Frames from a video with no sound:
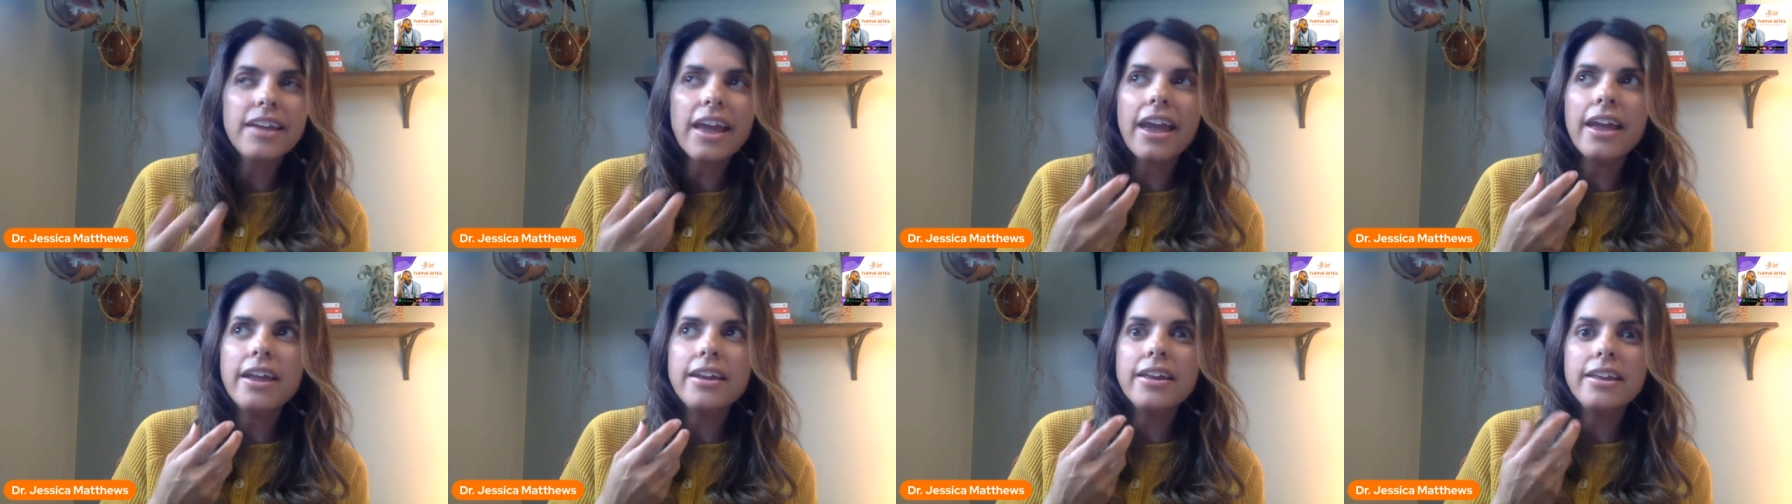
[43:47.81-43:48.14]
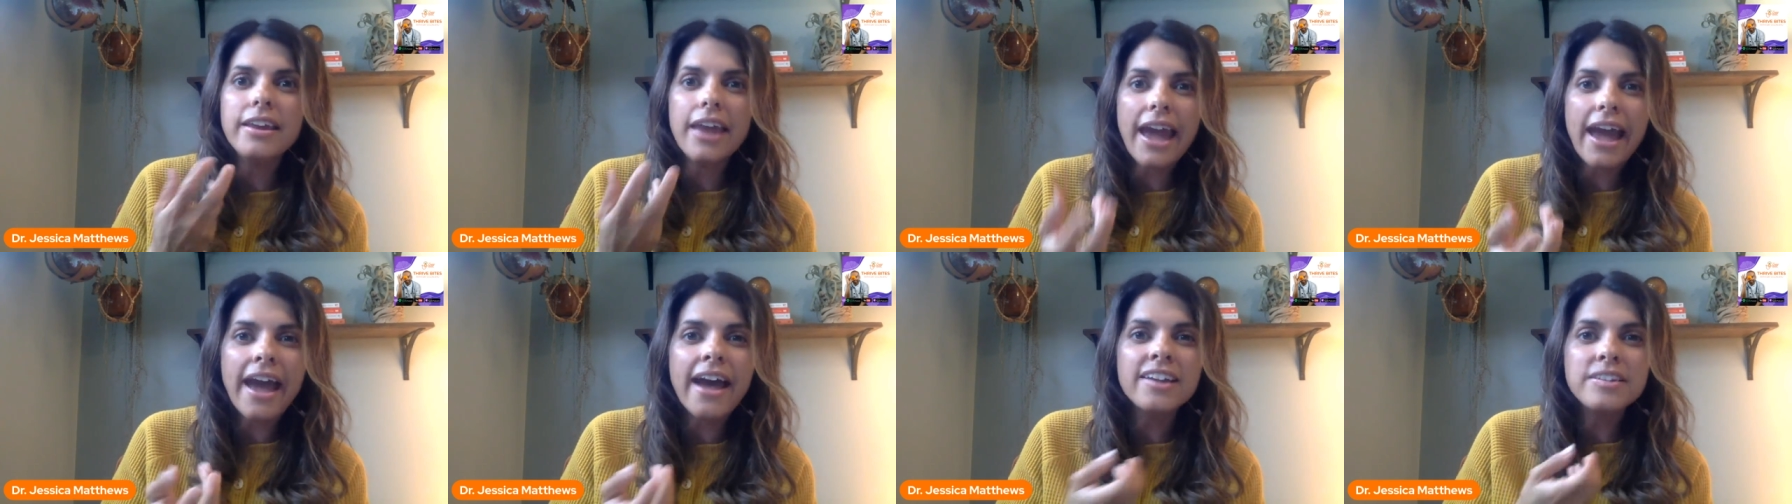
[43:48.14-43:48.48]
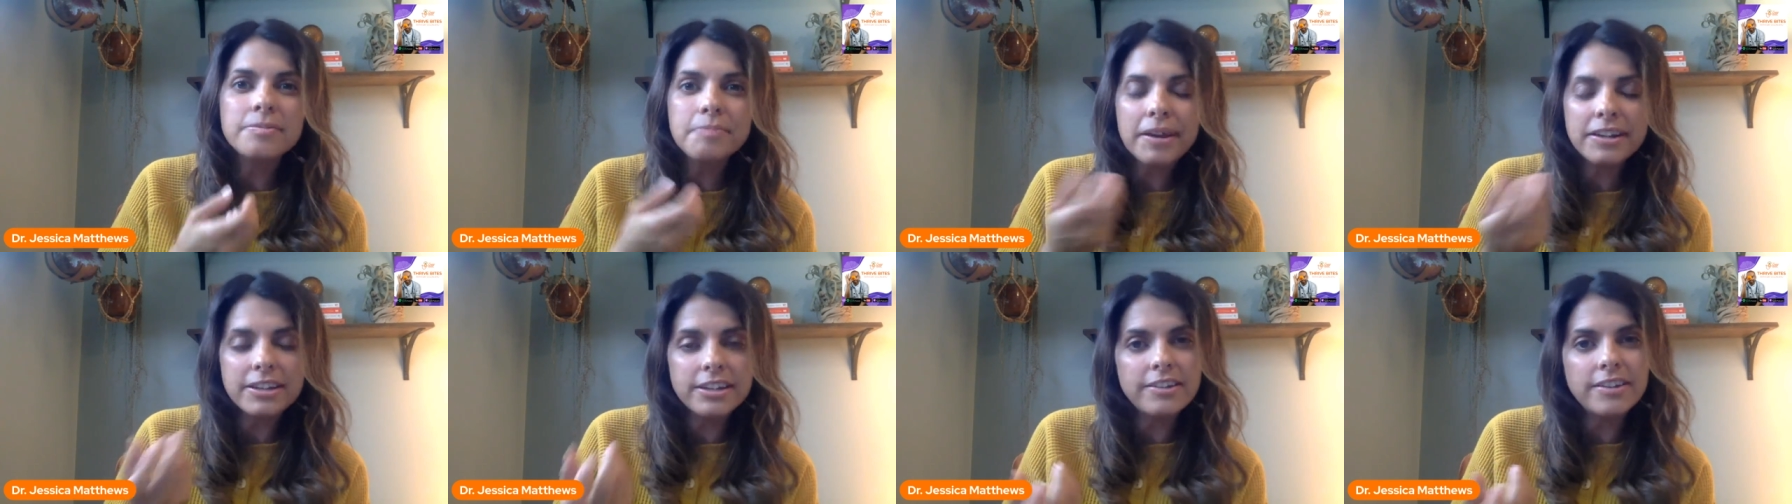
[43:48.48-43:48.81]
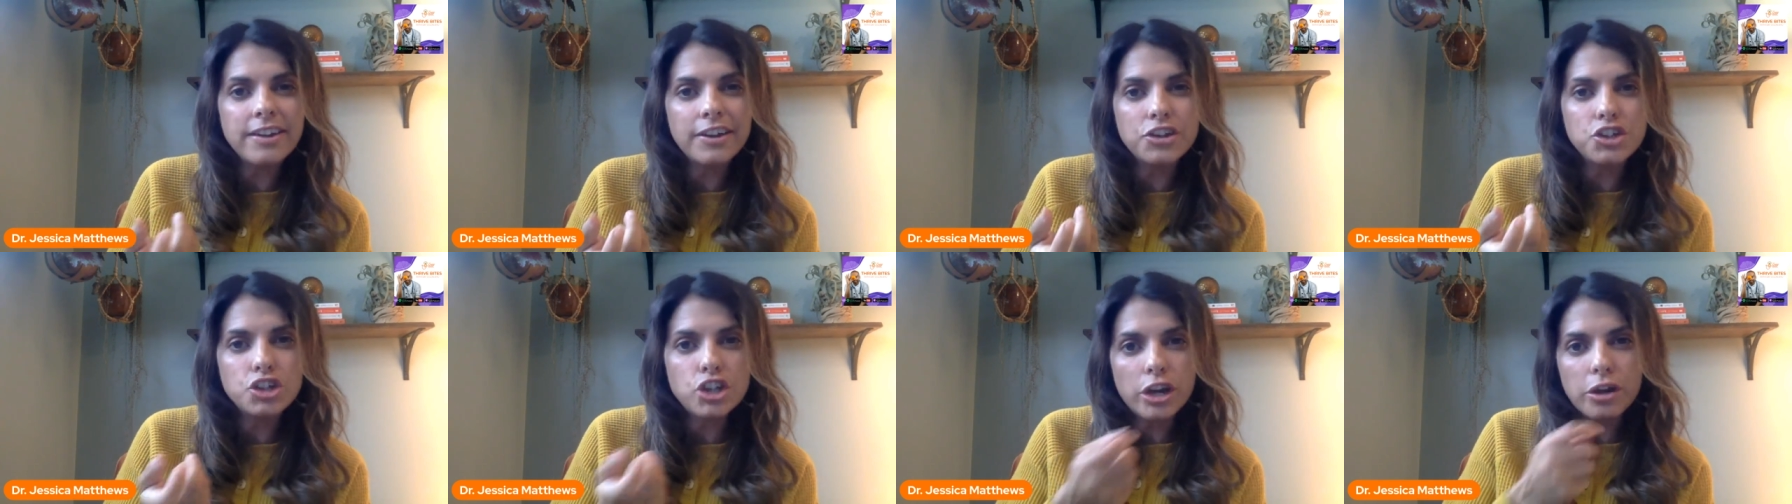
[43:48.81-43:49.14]
And an aspect, as
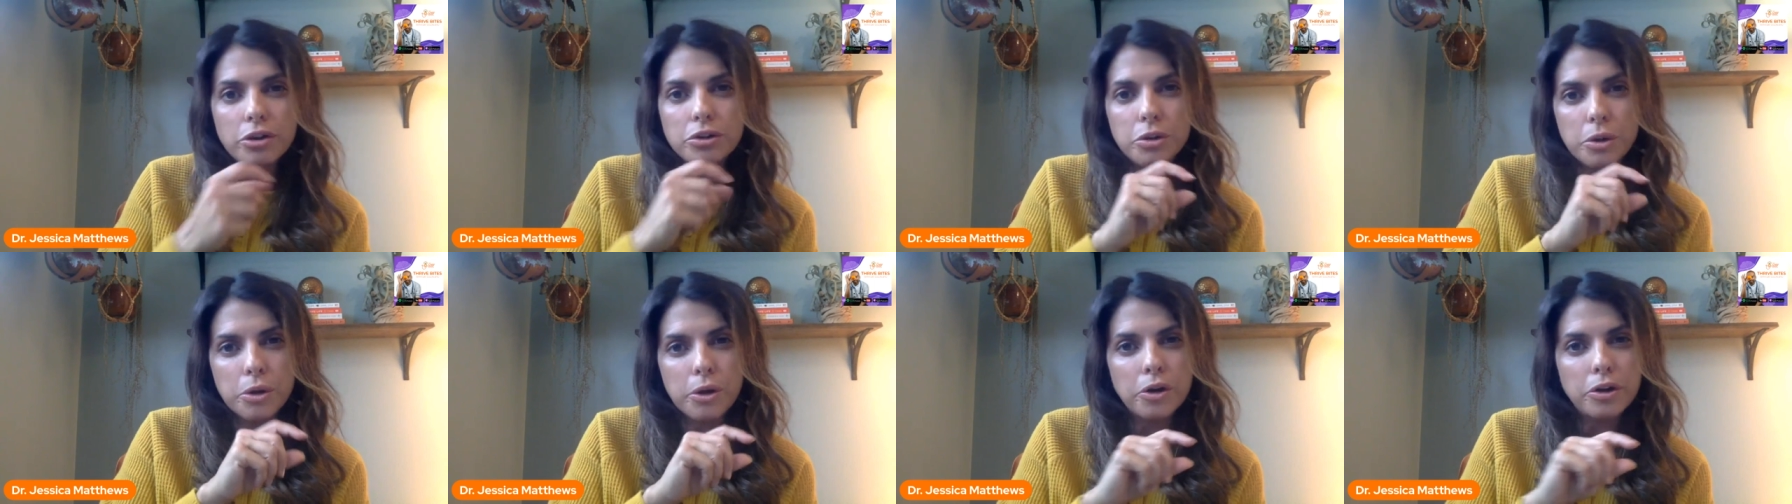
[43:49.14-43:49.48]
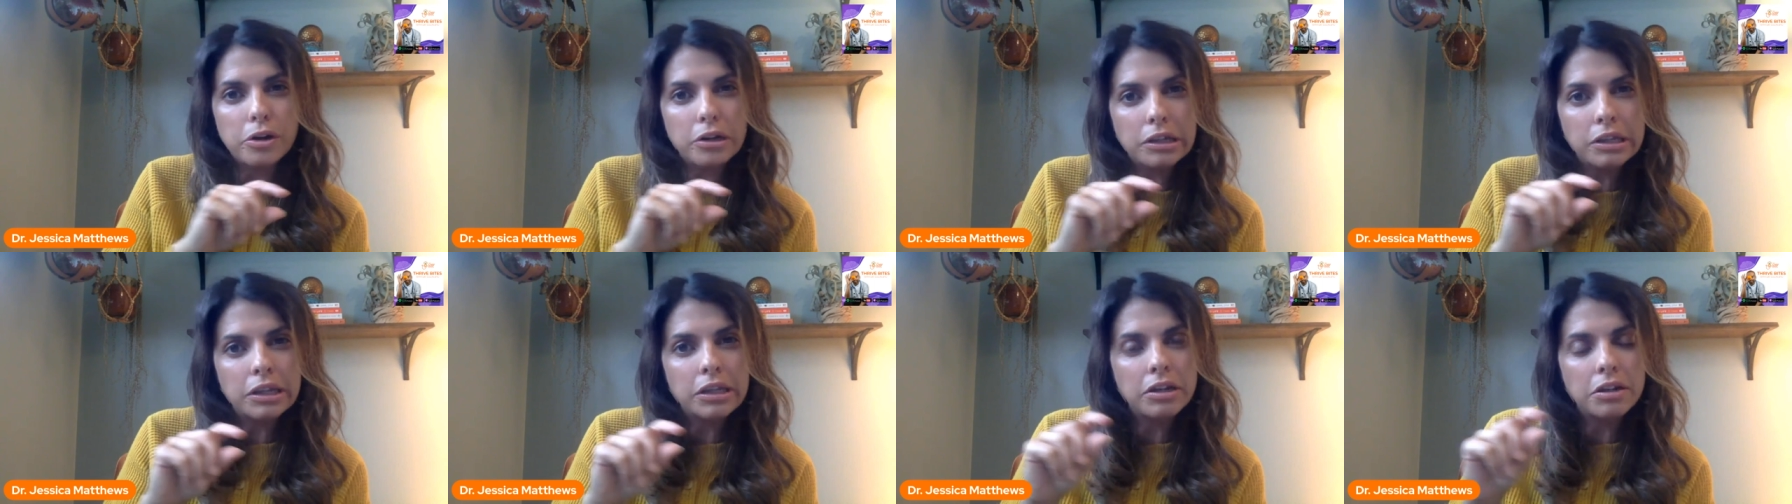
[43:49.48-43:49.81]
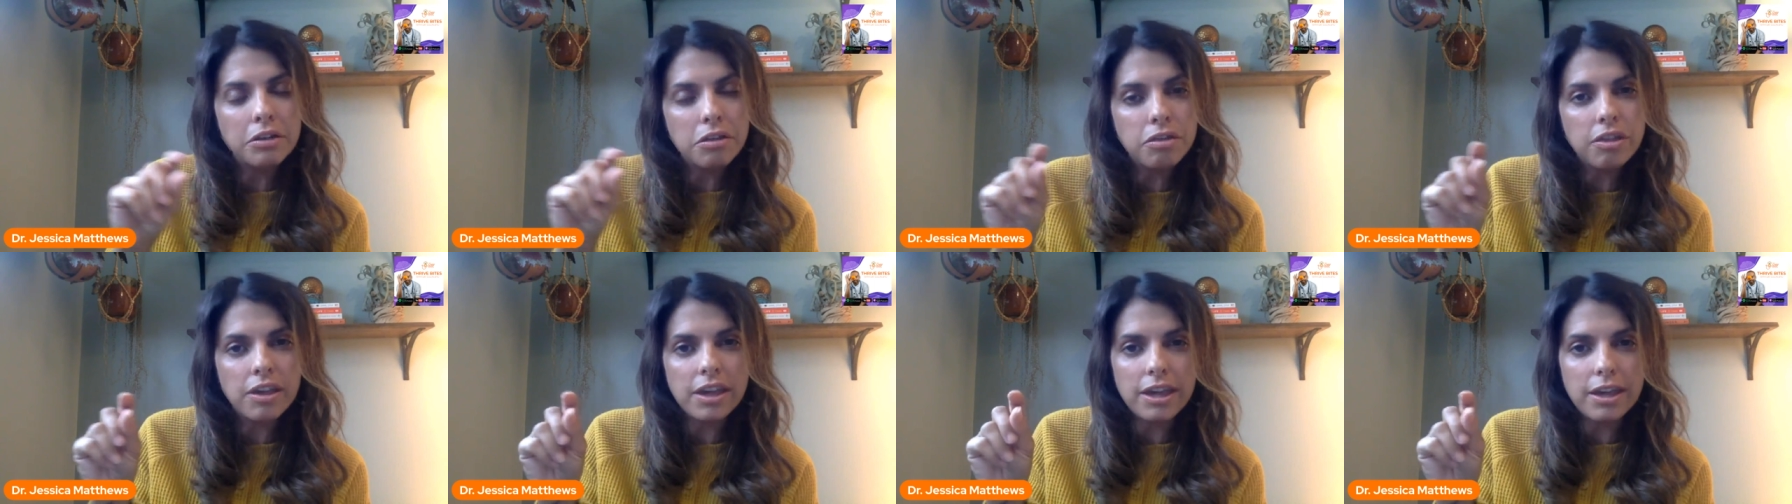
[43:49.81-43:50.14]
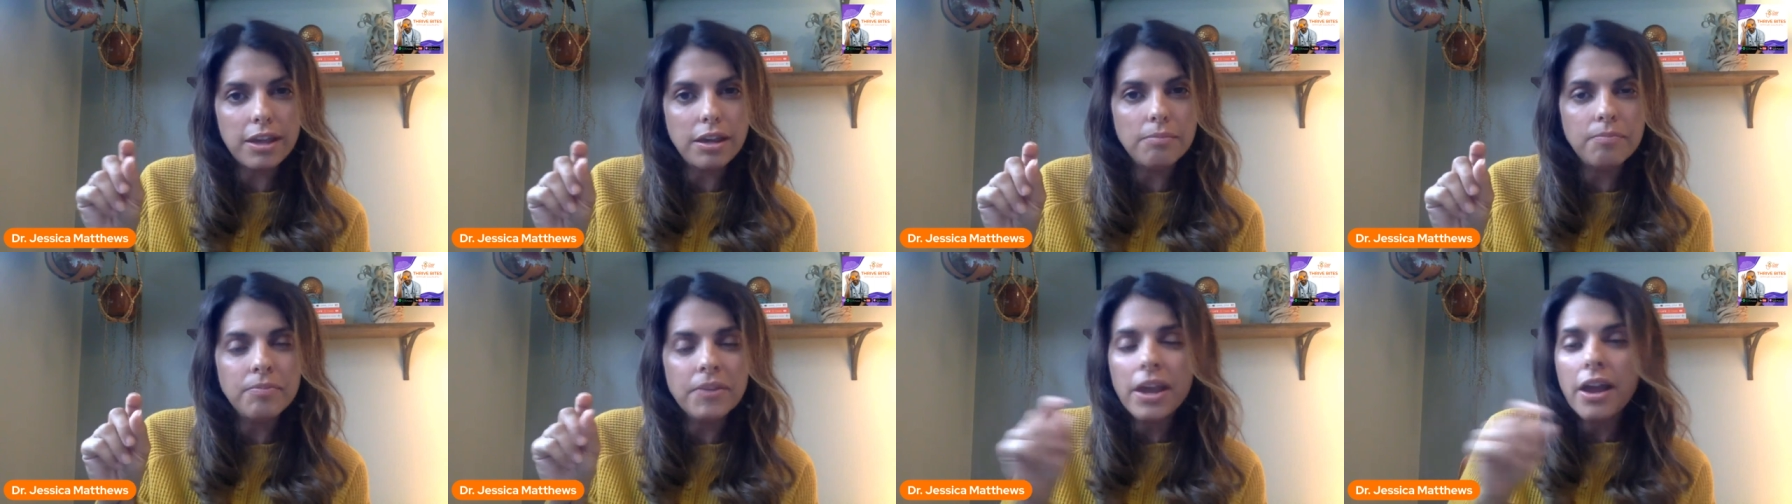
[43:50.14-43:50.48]
I shared, you heard a little
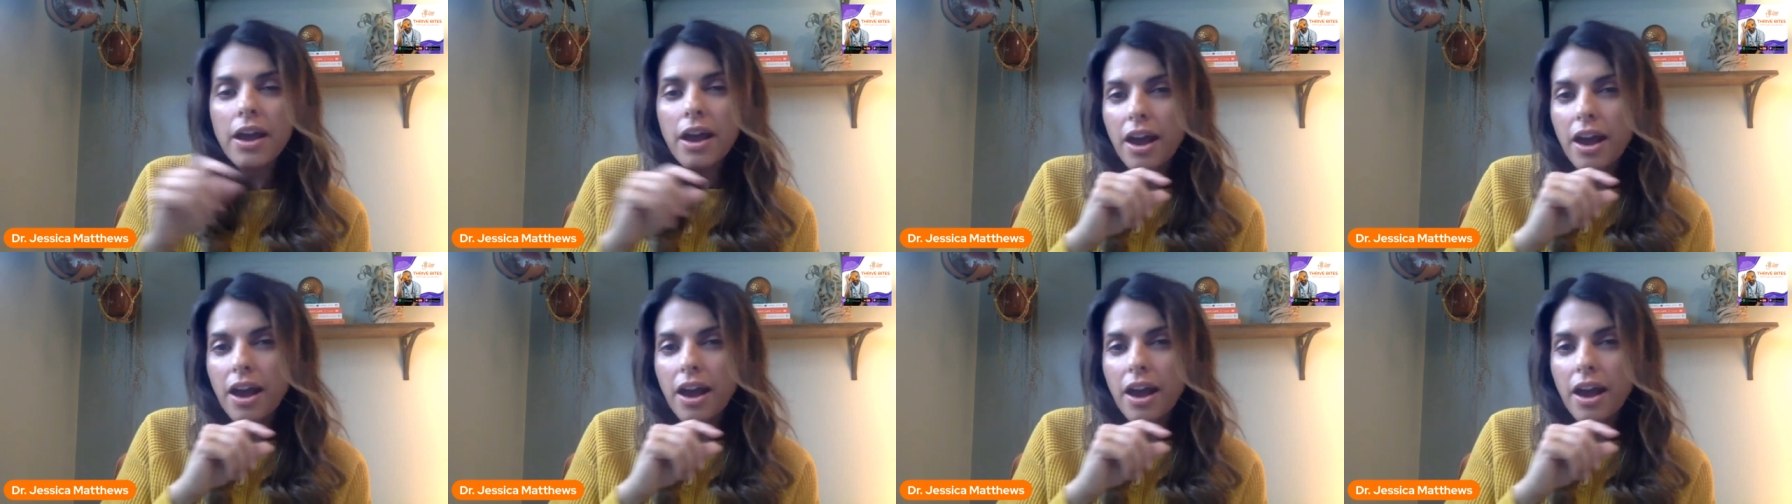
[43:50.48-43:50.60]
theme.